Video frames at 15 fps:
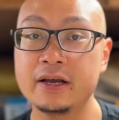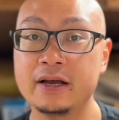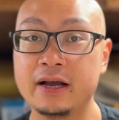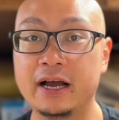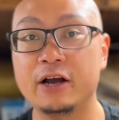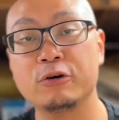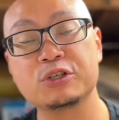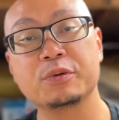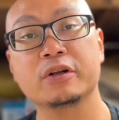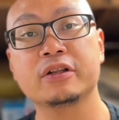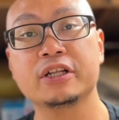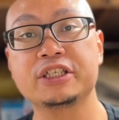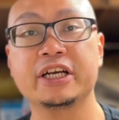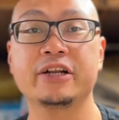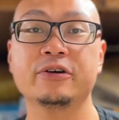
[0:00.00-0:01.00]
I host one on the
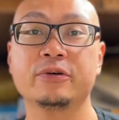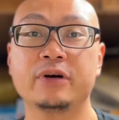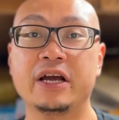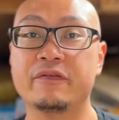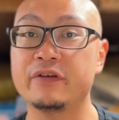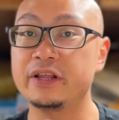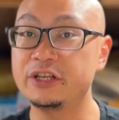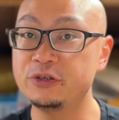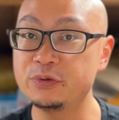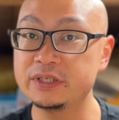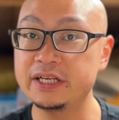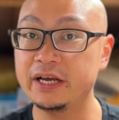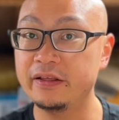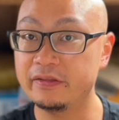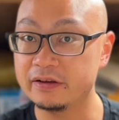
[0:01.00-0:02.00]
channel every
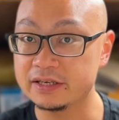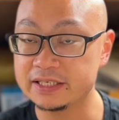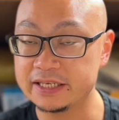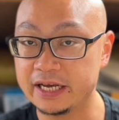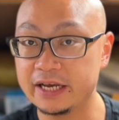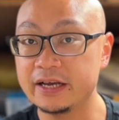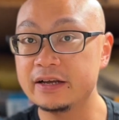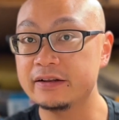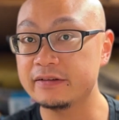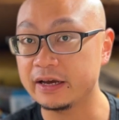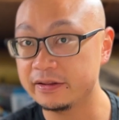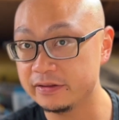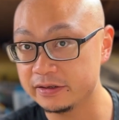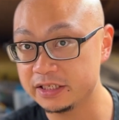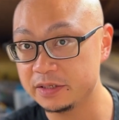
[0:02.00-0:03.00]
Tuesday and Thursday,
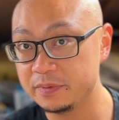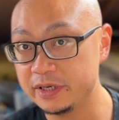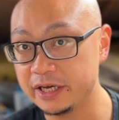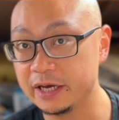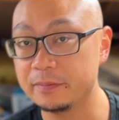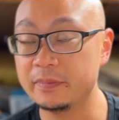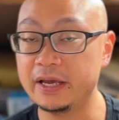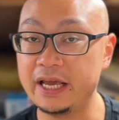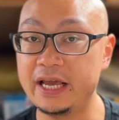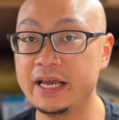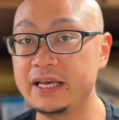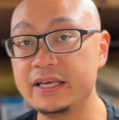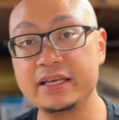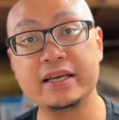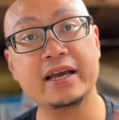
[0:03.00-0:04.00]
9:30 p.m.
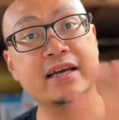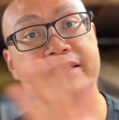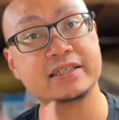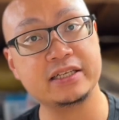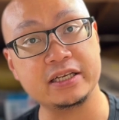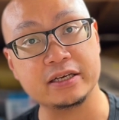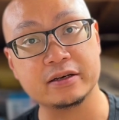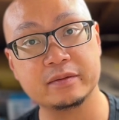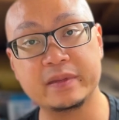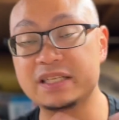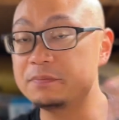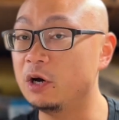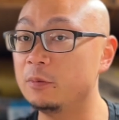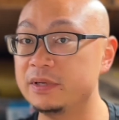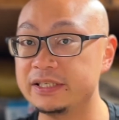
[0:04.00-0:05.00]
AEST. That's
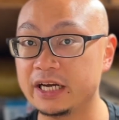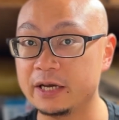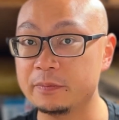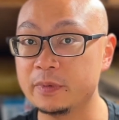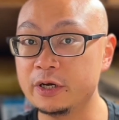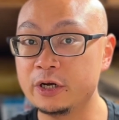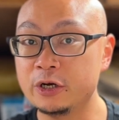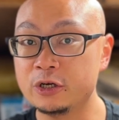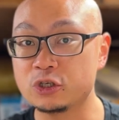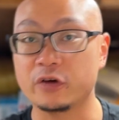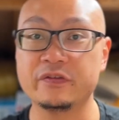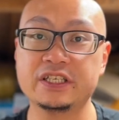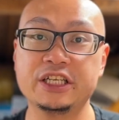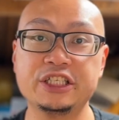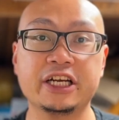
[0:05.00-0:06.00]
Melbourne time. So
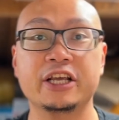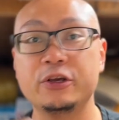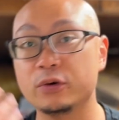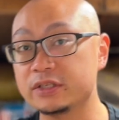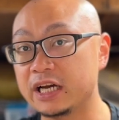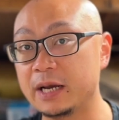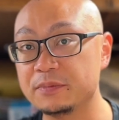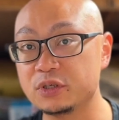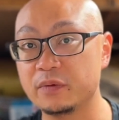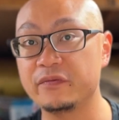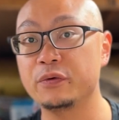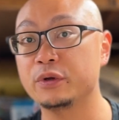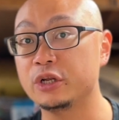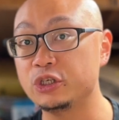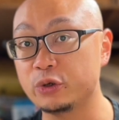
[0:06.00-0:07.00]
obviously check your time zone if you
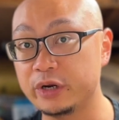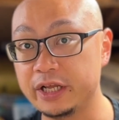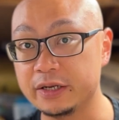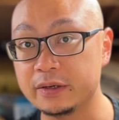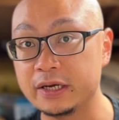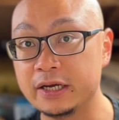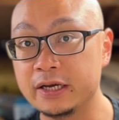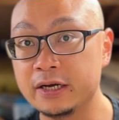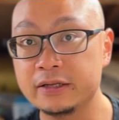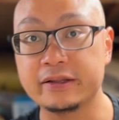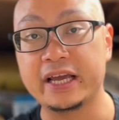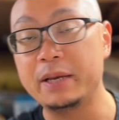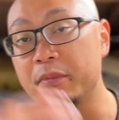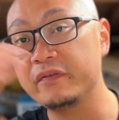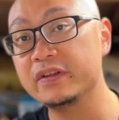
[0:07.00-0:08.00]
want to join in. The
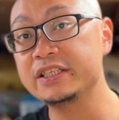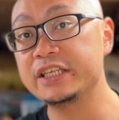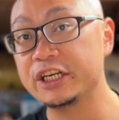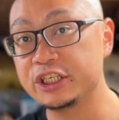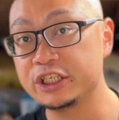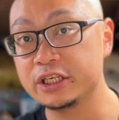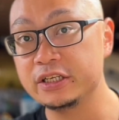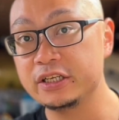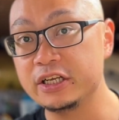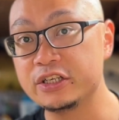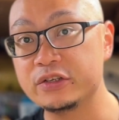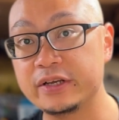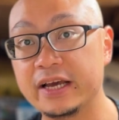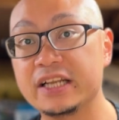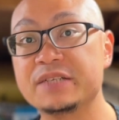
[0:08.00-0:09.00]
aim of the session is to
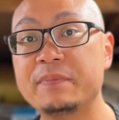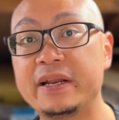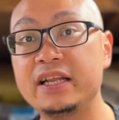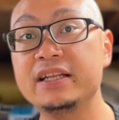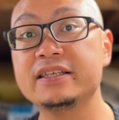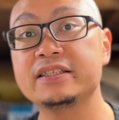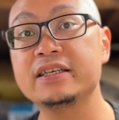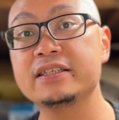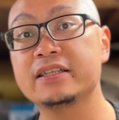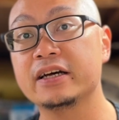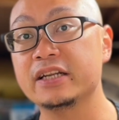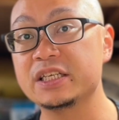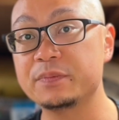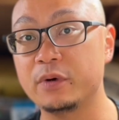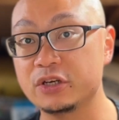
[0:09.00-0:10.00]
get as many listings done
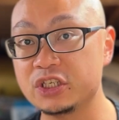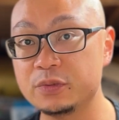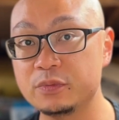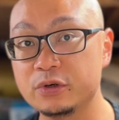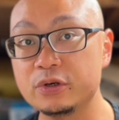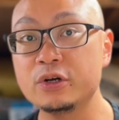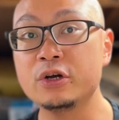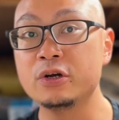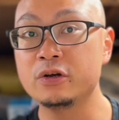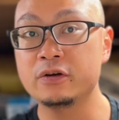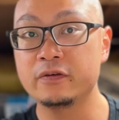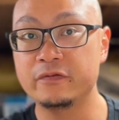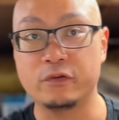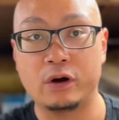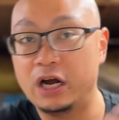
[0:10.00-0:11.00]
as possible
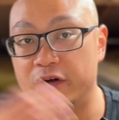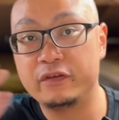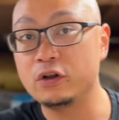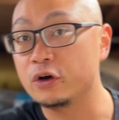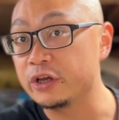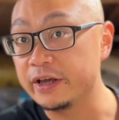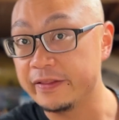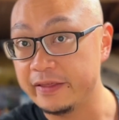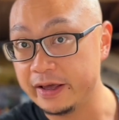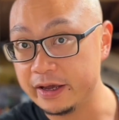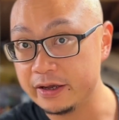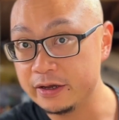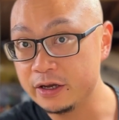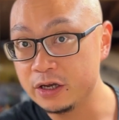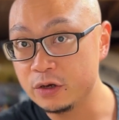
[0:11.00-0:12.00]
for however long you're there.
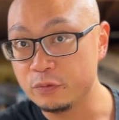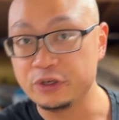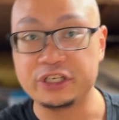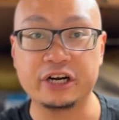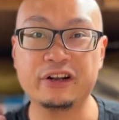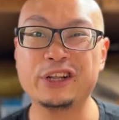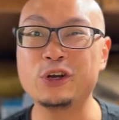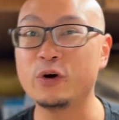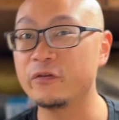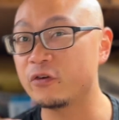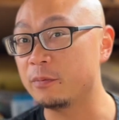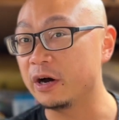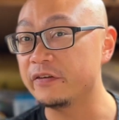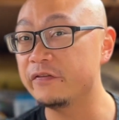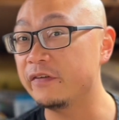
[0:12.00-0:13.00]
We generally go for
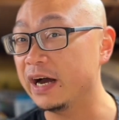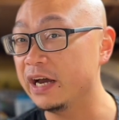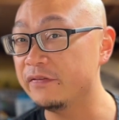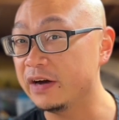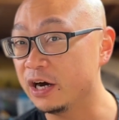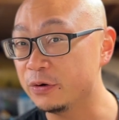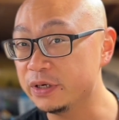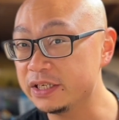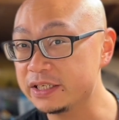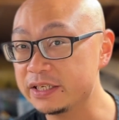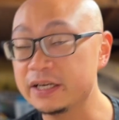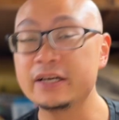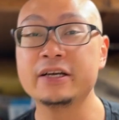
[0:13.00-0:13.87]
about 5 hours.